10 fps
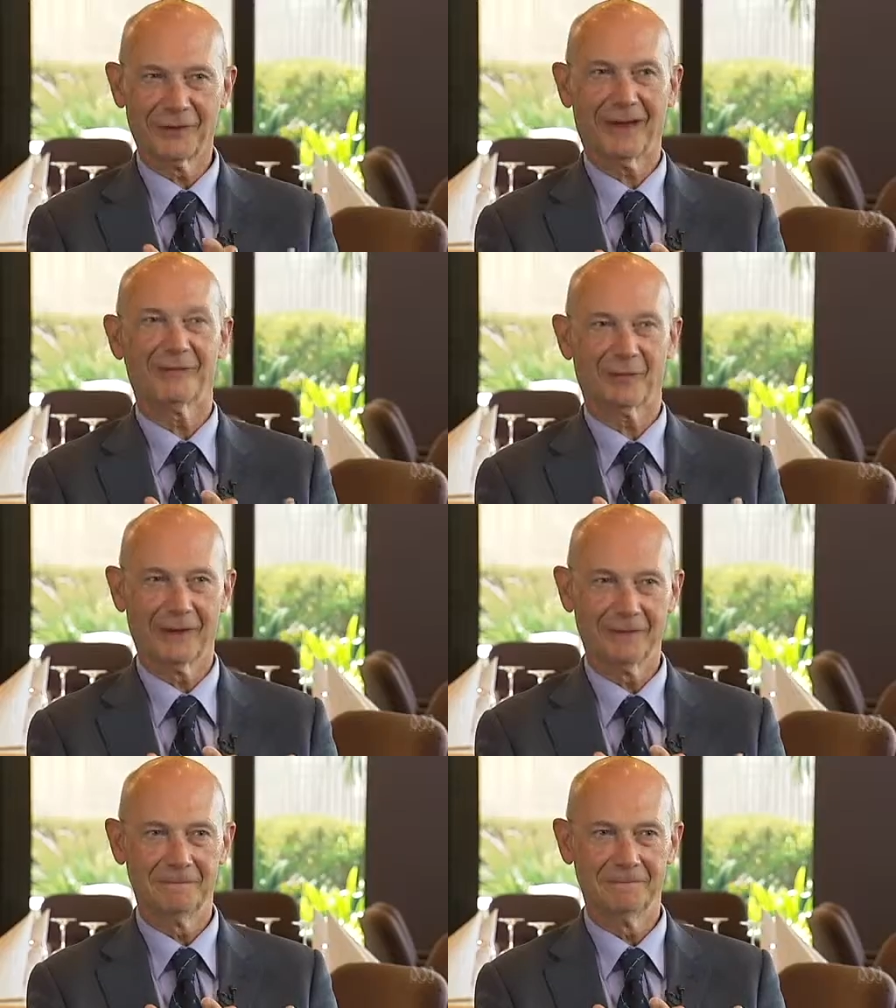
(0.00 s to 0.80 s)
a
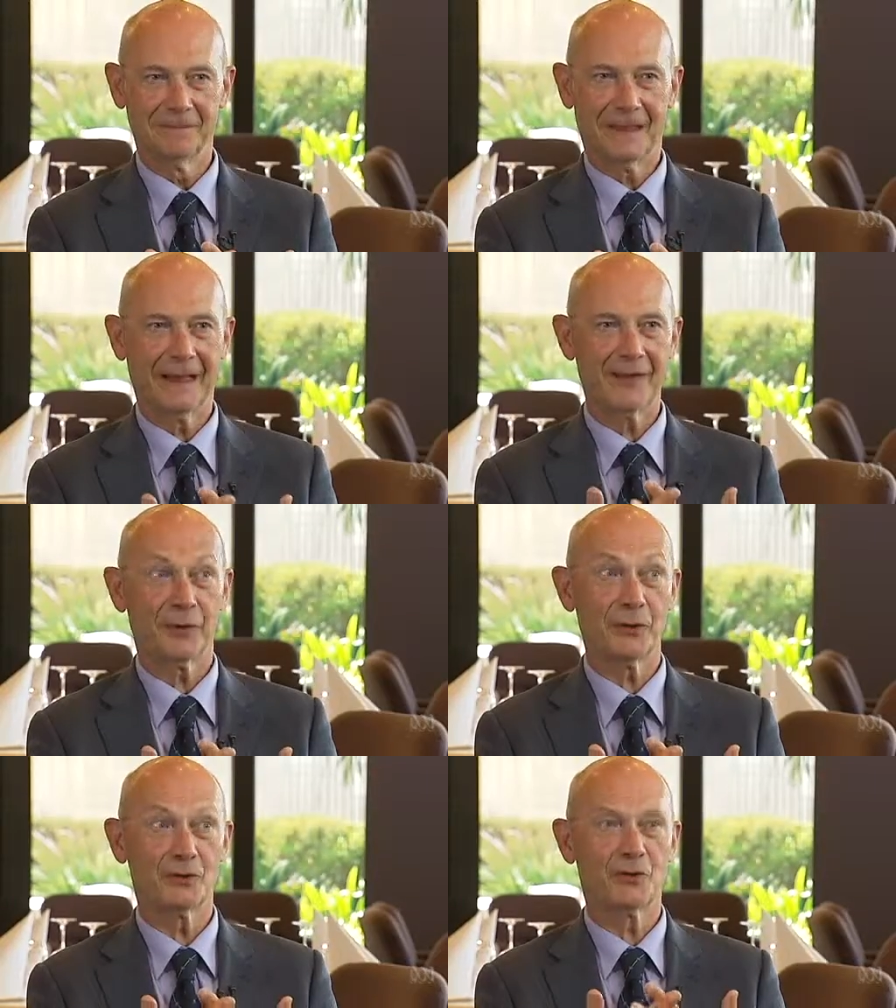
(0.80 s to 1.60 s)
country,
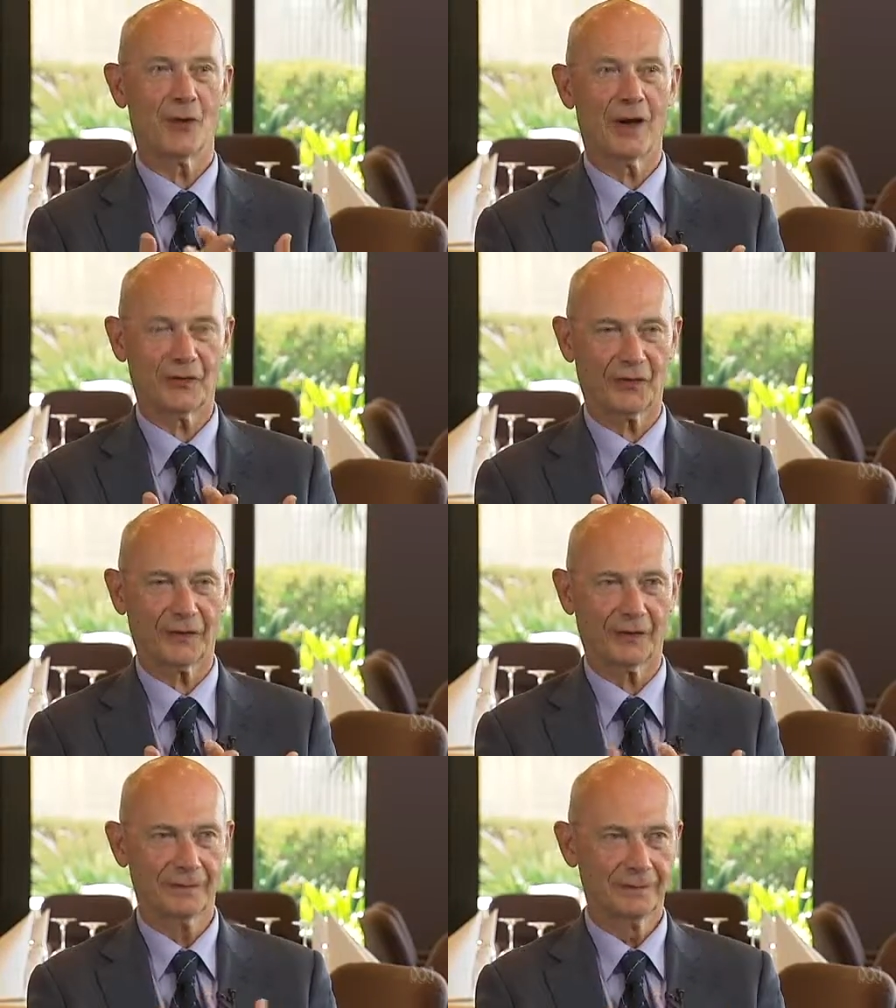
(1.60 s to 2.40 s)
either you
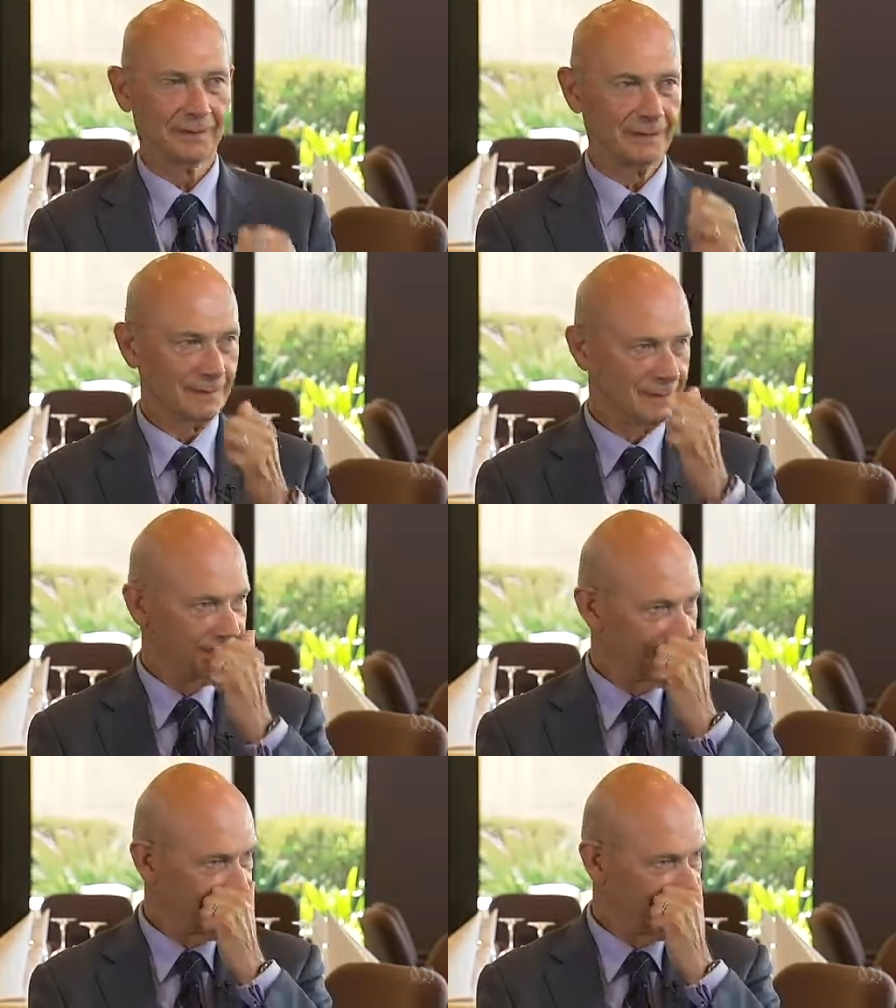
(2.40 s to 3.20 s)
trust
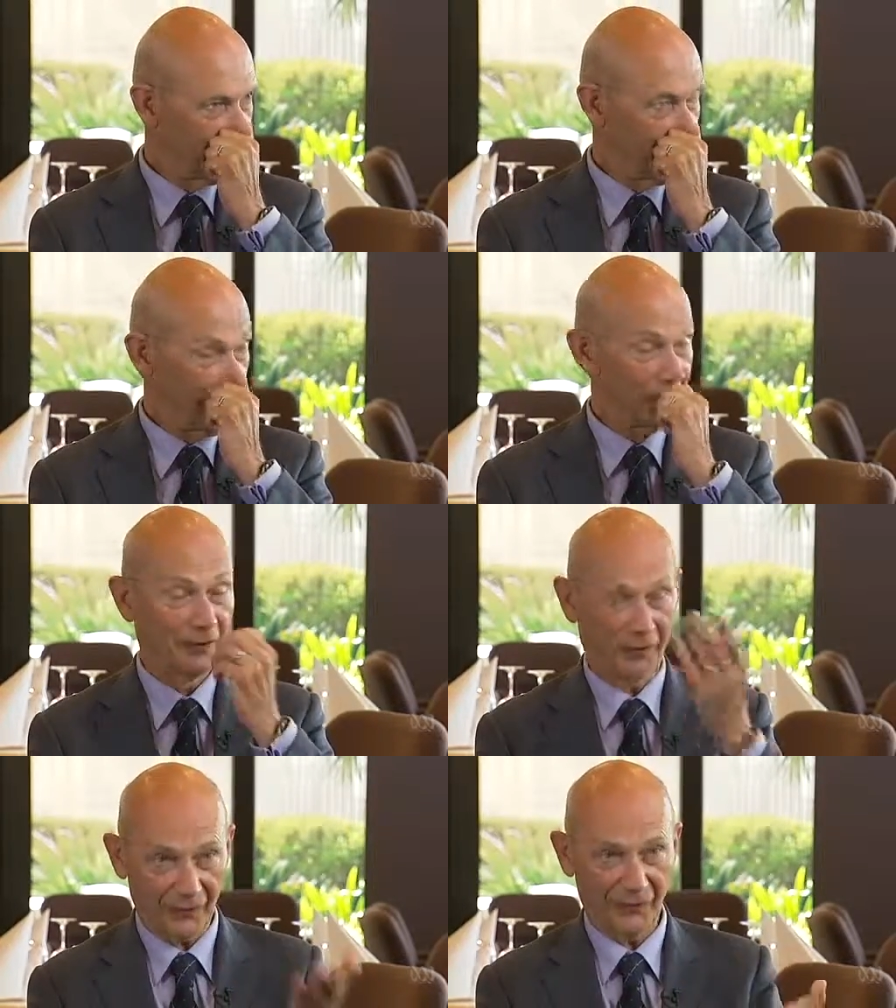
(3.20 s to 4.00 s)
the
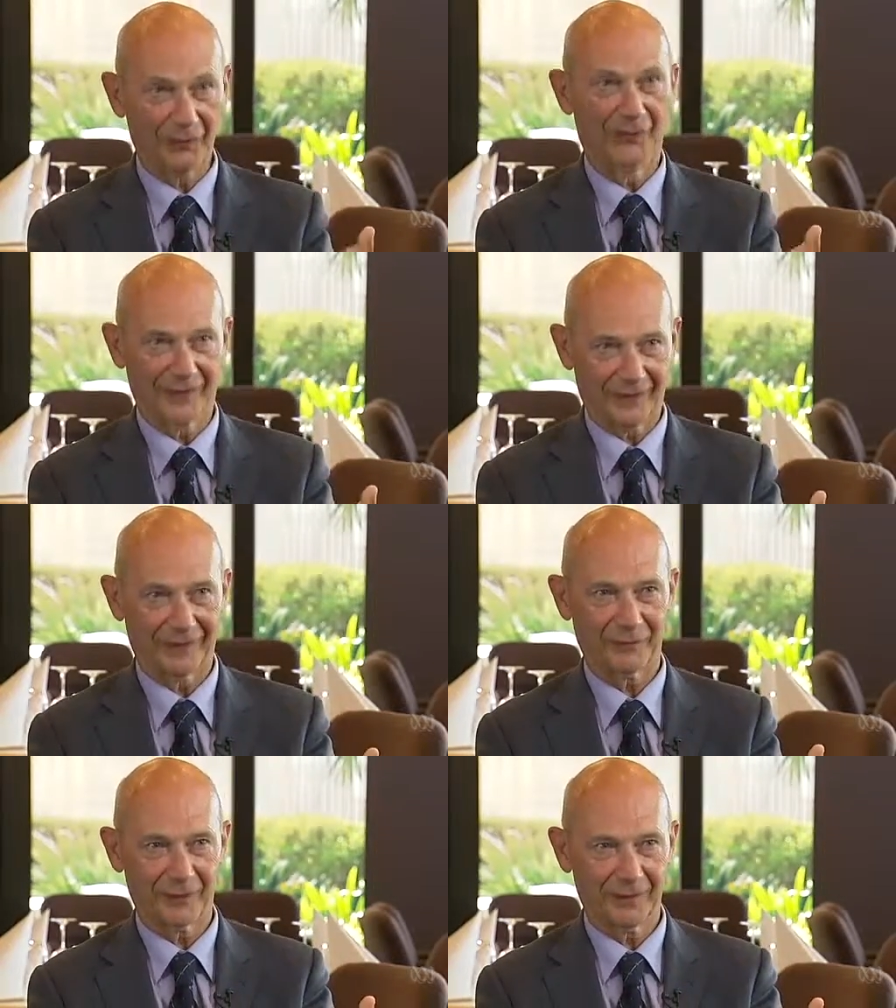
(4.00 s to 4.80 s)
legal system of this
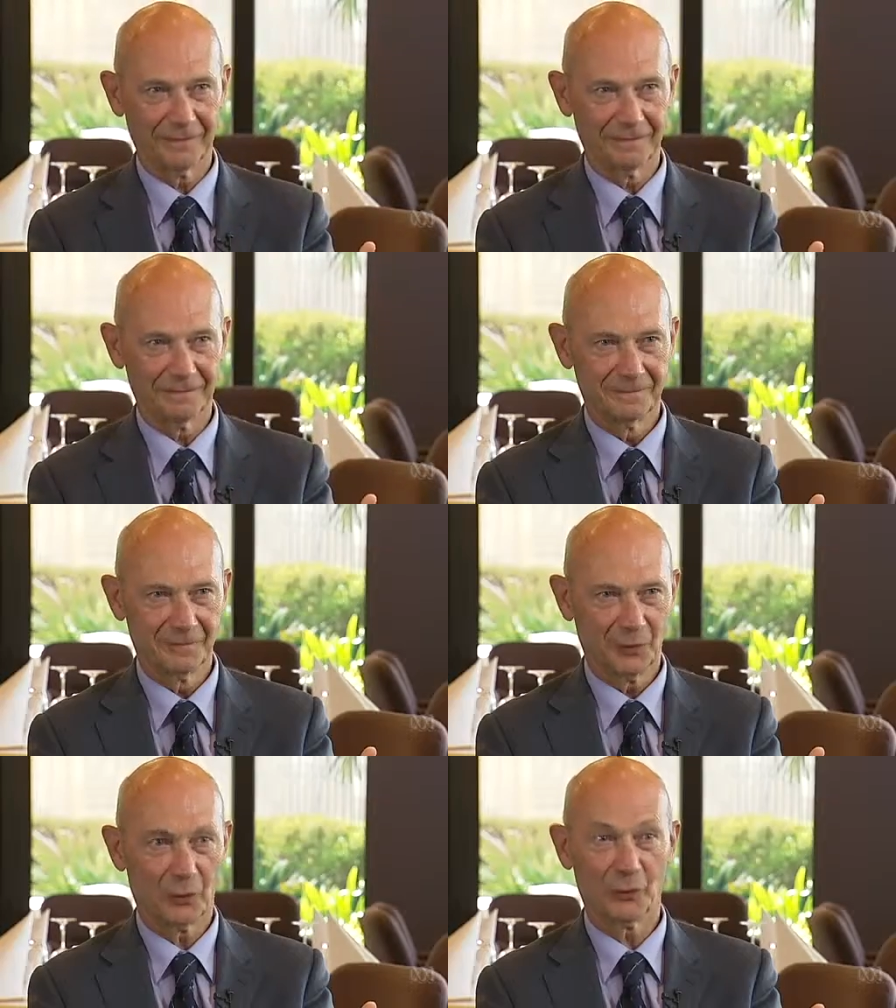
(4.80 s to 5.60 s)
country,
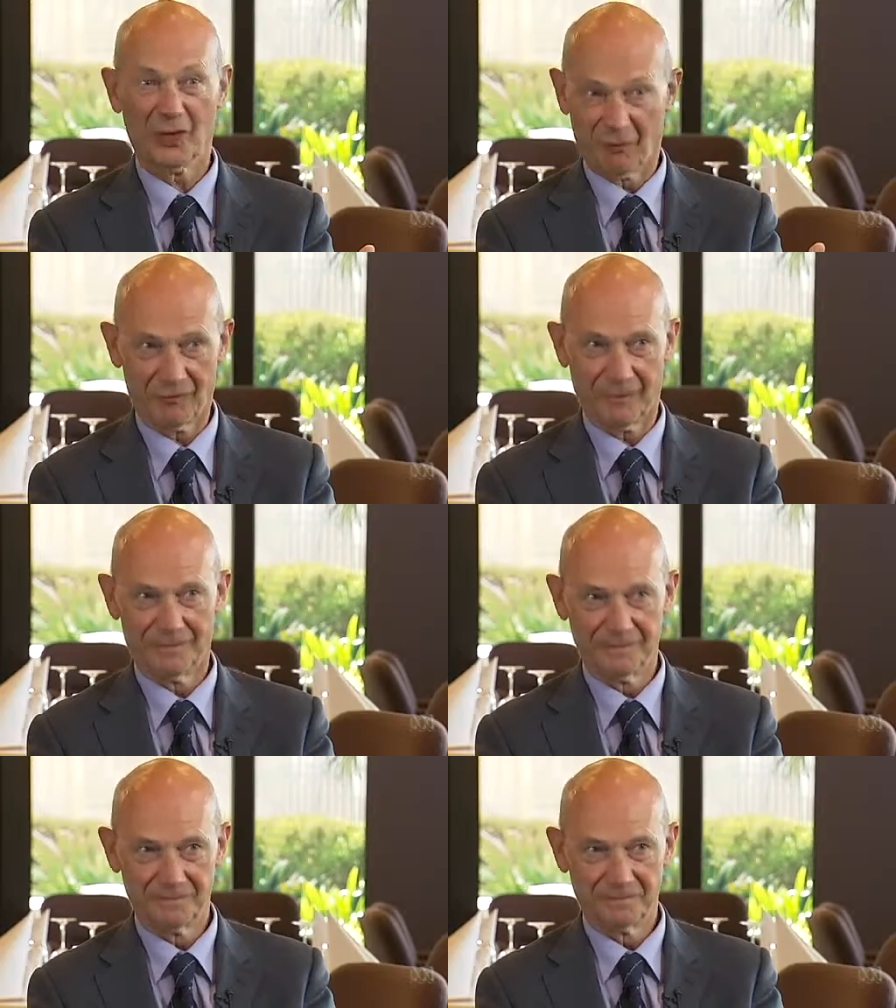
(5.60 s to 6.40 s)
or you don't.
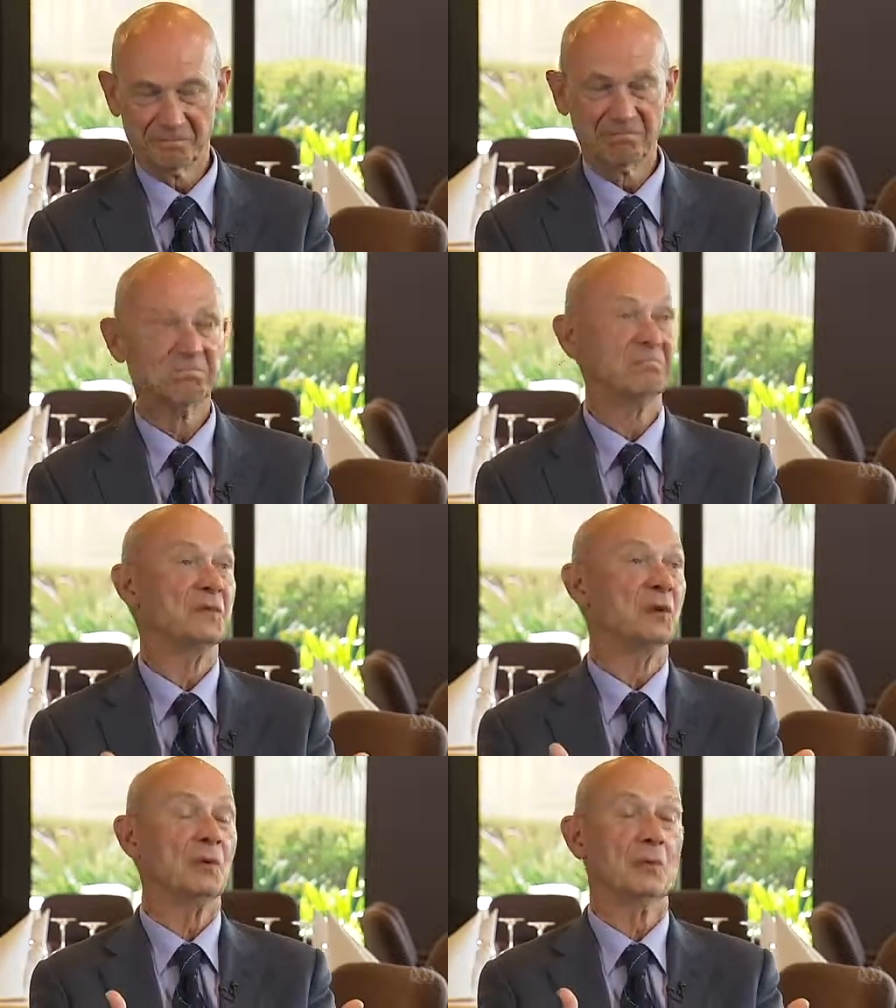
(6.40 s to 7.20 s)

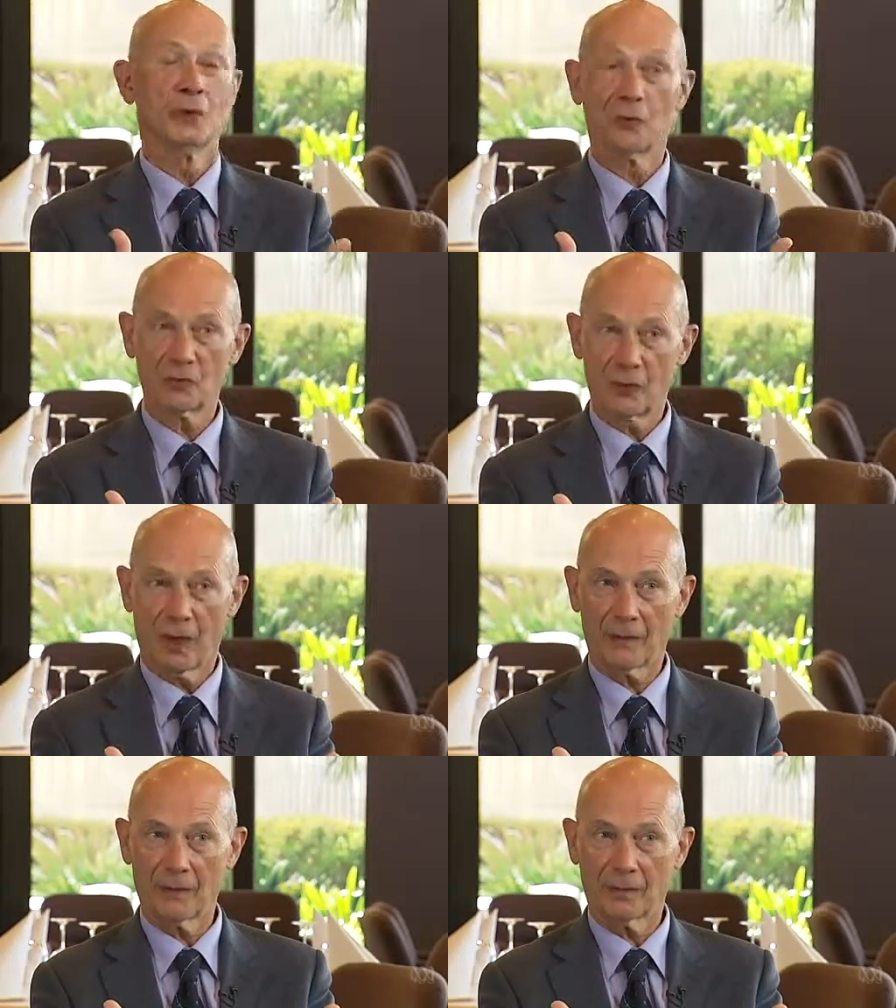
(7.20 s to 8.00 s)
Would you
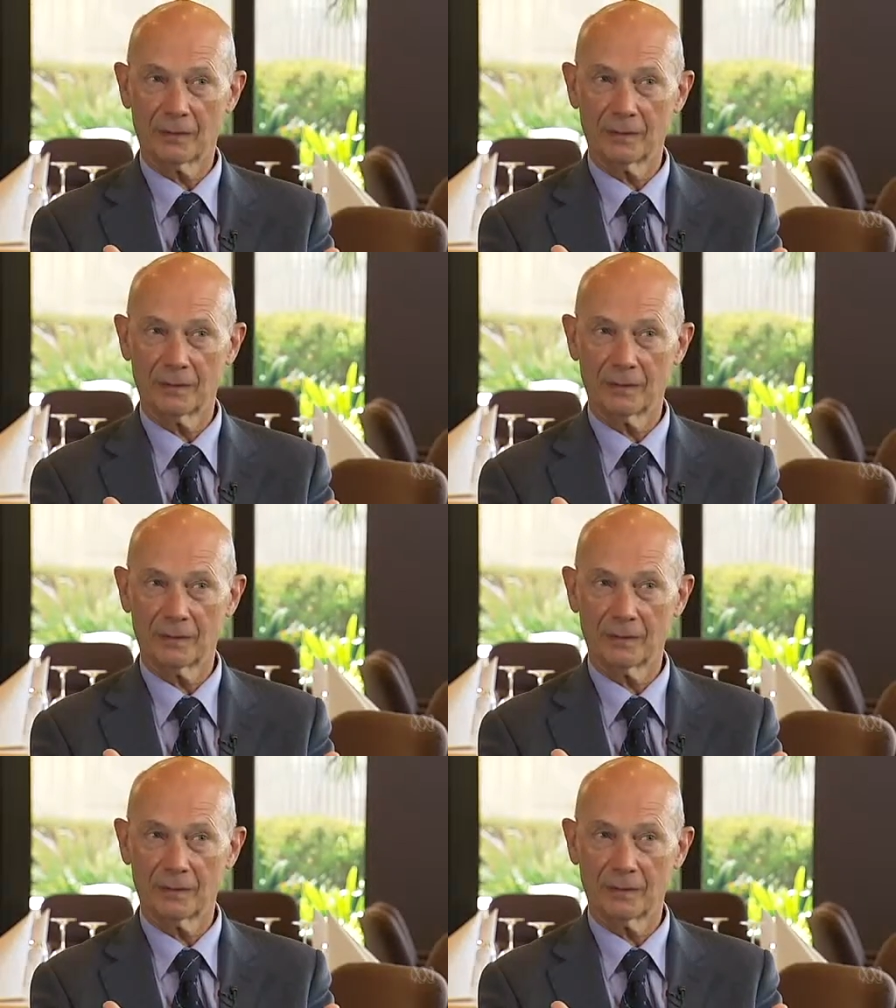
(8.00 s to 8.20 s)
trust